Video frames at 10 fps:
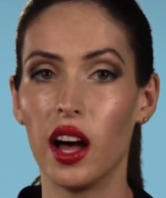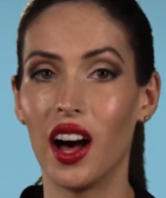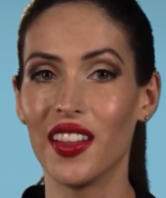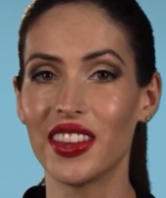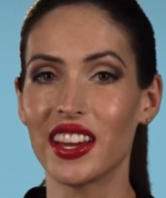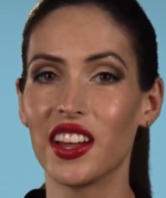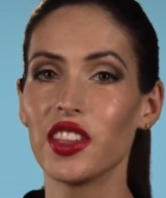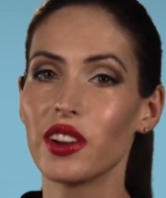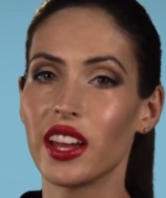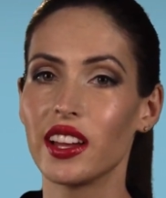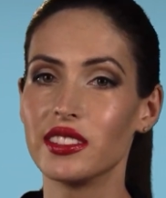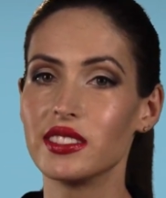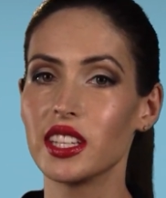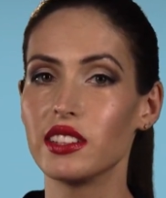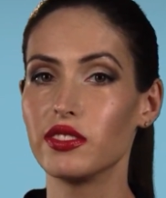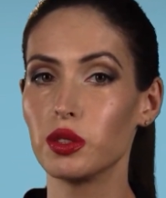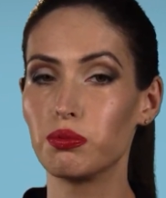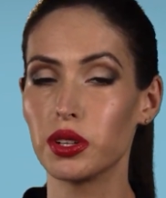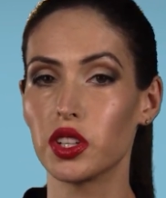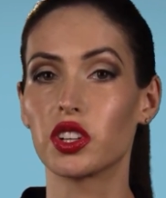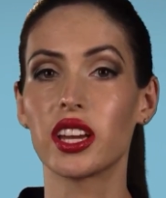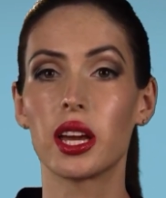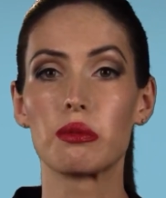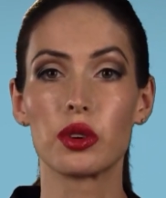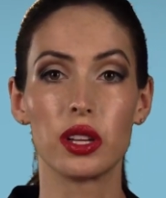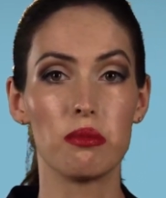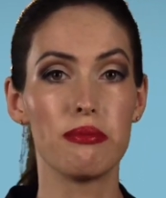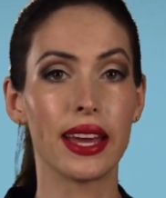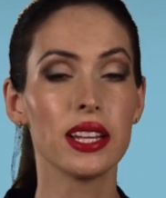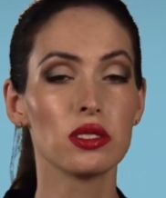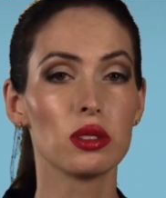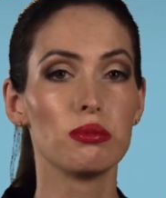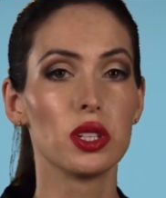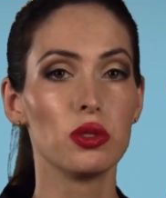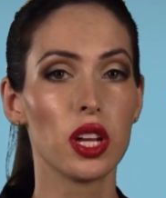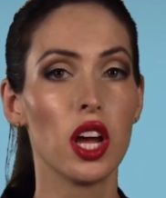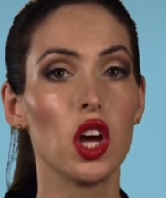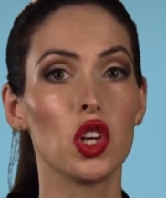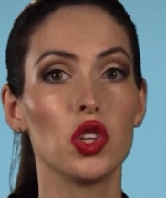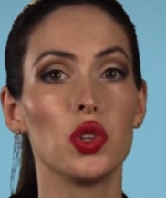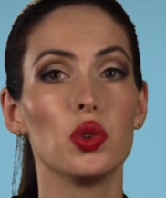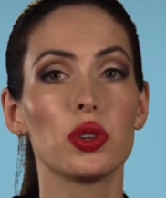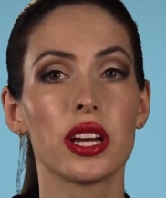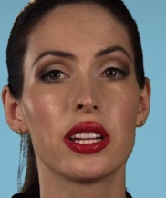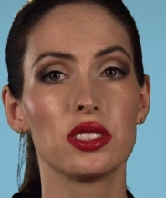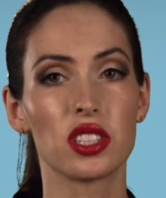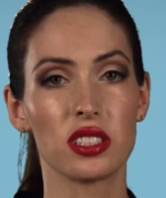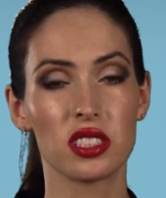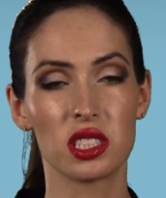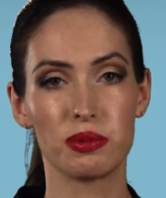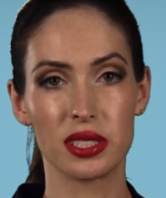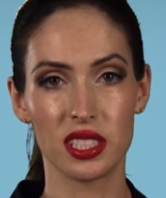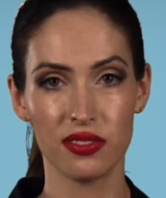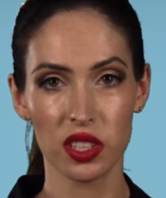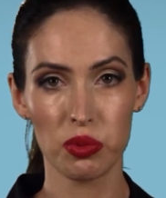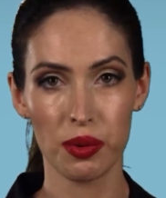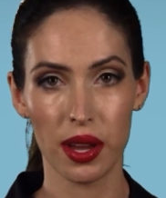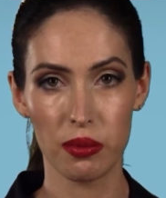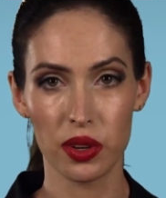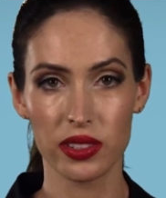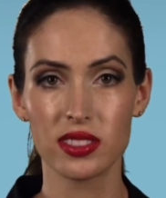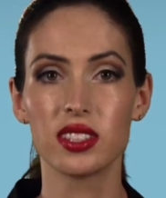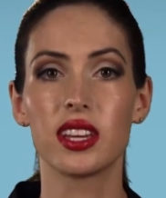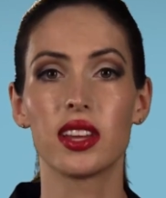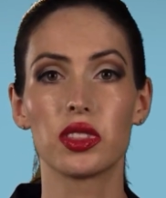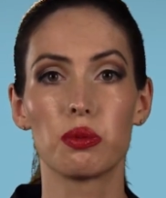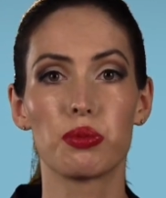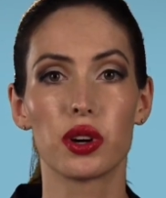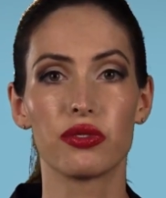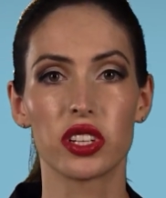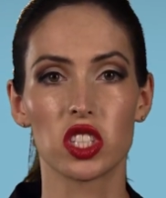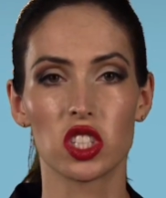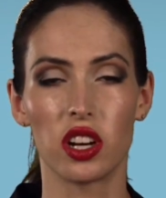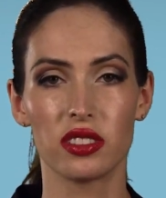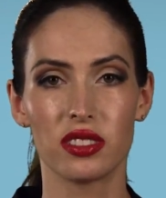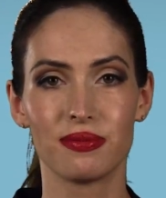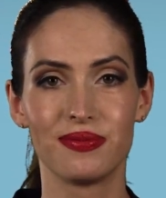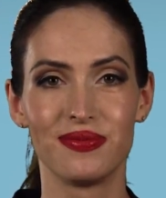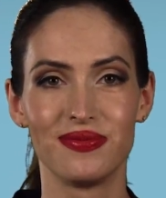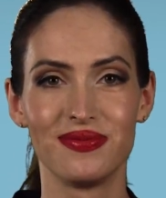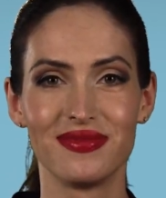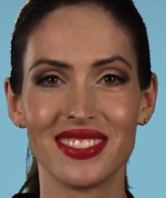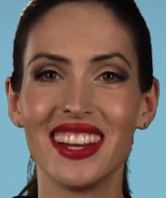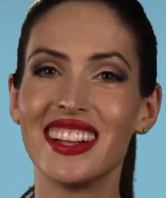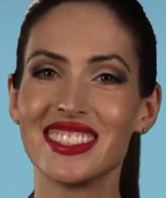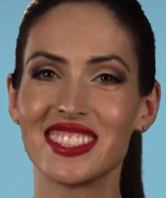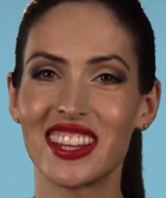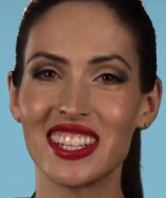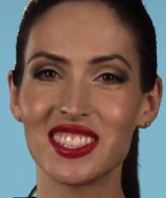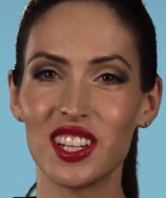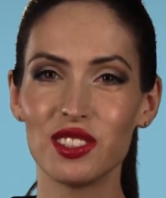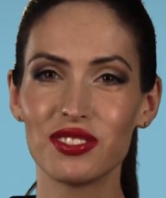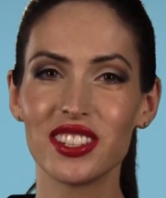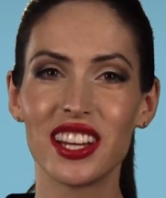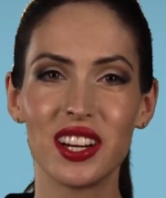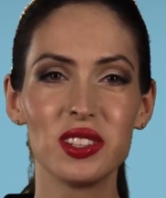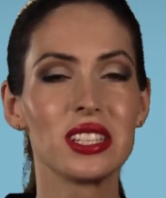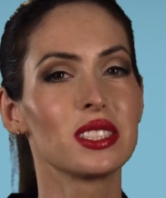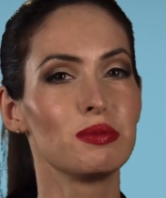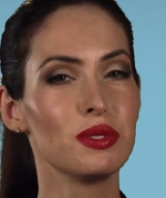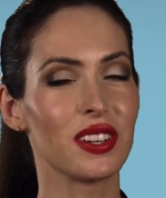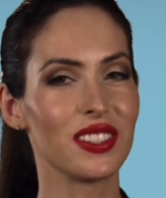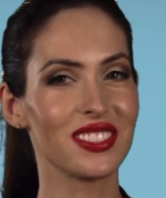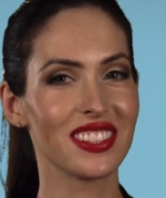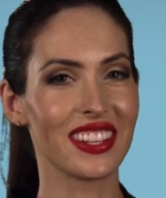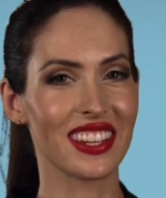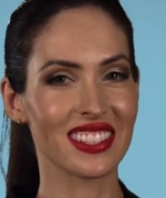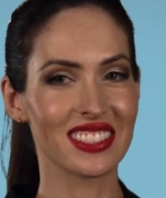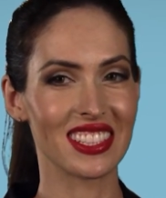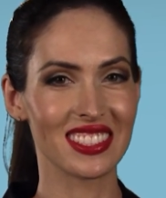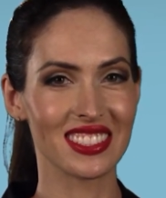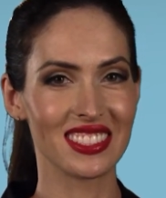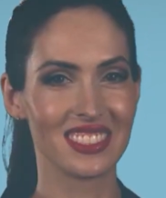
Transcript: On the other hand, if you put your camera in manual mode, you can adjust specific parameters to get the perfect shot. So that's all for now. Let's move on to the next lesson.